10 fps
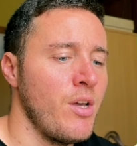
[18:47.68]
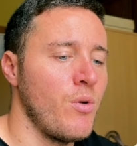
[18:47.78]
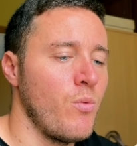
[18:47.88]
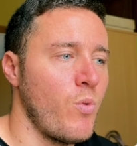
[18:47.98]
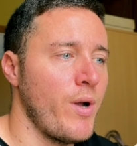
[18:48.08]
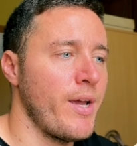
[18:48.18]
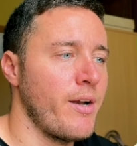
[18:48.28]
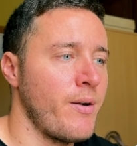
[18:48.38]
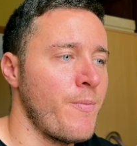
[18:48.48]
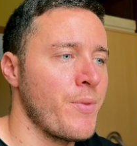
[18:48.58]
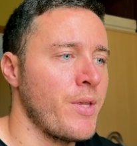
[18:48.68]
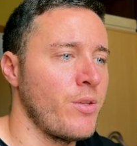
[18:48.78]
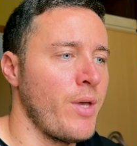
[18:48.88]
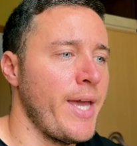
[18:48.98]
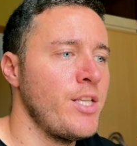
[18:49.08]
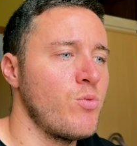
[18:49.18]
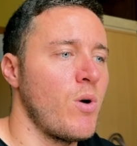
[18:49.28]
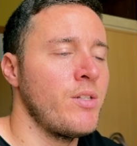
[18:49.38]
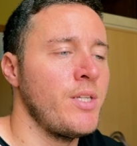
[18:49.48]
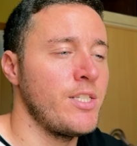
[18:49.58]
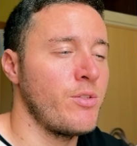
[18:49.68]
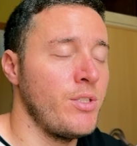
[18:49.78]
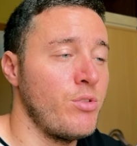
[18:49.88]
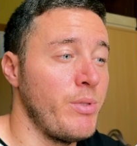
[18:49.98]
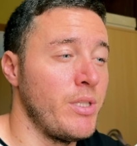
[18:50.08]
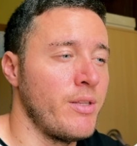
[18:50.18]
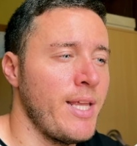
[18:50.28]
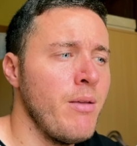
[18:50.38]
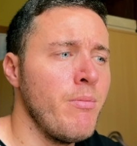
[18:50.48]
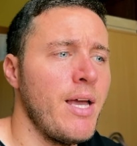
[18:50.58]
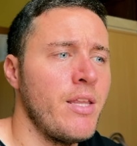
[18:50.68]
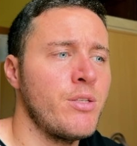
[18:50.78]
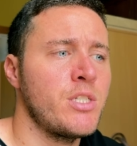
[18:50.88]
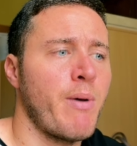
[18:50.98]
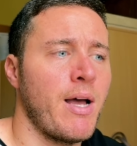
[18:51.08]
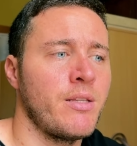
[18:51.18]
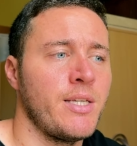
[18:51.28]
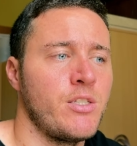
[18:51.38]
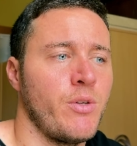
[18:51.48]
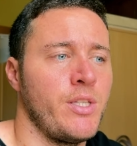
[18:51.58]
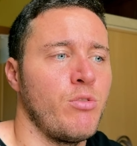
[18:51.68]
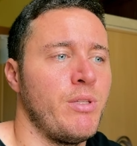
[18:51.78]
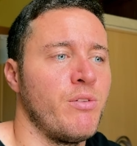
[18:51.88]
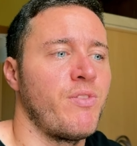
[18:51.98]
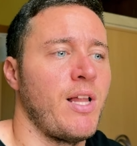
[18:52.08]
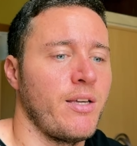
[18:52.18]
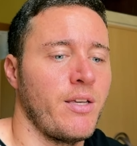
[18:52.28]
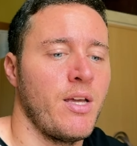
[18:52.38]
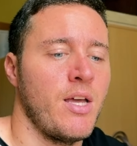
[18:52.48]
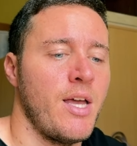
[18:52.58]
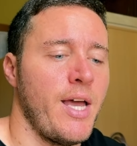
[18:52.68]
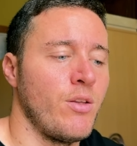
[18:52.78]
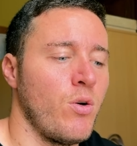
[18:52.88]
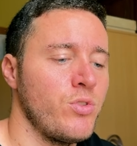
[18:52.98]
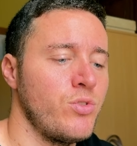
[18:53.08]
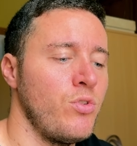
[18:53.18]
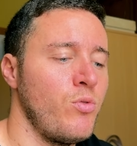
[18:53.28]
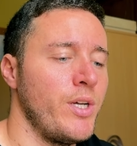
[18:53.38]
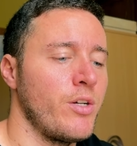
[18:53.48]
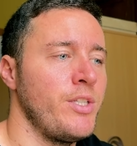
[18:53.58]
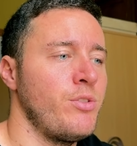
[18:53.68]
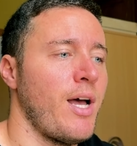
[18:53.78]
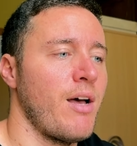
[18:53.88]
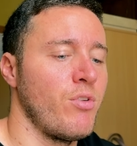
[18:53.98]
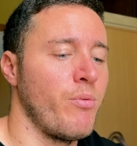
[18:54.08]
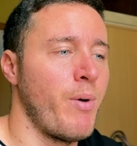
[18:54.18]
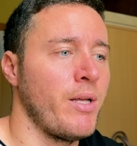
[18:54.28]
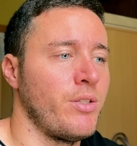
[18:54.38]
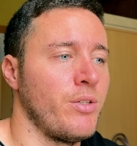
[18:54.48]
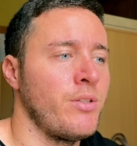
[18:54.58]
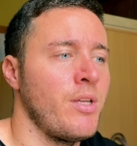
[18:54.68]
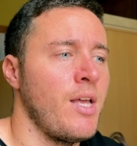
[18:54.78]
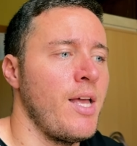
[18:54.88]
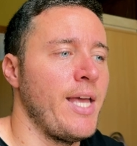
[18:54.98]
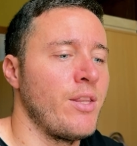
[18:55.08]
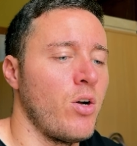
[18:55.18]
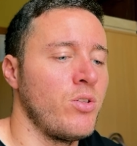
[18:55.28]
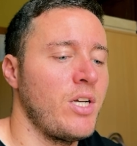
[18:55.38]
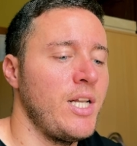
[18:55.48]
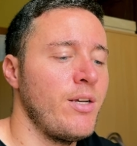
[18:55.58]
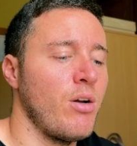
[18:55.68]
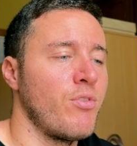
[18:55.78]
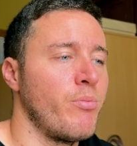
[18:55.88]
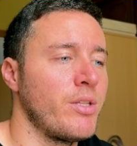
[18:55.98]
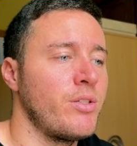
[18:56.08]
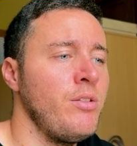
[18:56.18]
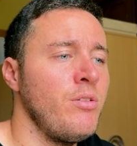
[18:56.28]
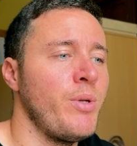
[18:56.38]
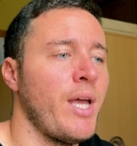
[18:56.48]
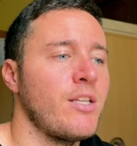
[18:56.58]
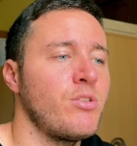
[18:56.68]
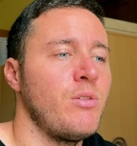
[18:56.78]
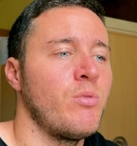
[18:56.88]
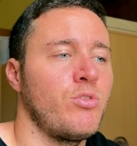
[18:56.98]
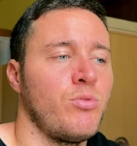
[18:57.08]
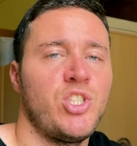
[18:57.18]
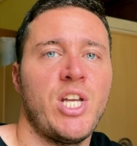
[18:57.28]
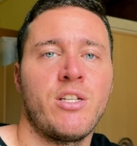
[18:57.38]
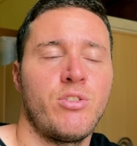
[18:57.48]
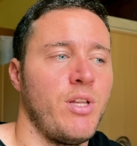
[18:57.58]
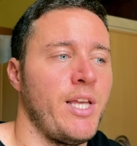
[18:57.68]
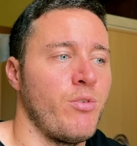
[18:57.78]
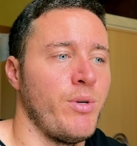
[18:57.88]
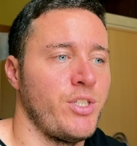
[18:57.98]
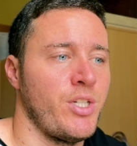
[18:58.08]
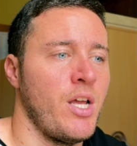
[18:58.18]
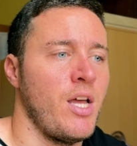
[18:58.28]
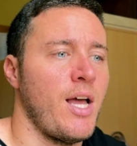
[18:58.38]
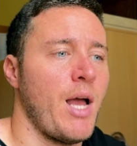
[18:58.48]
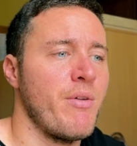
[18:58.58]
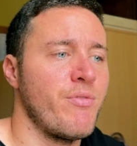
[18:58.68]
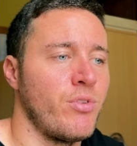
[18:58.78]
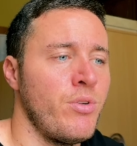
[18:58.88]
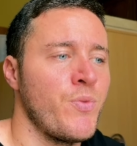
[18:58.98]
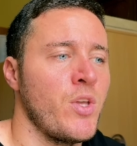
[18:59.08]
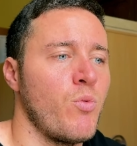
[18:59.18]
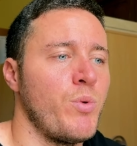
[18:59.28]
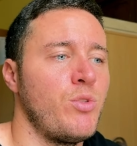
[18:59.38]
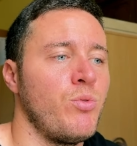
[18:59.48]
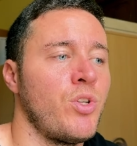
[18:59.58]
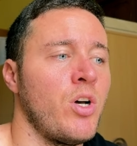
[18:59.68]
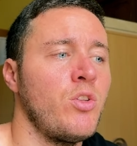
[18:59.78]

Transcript: where the h1 is going to be the name and the span is going to be the flag. And also we are going to have a button, and on click of a button, we actually want to change the language. However, we do not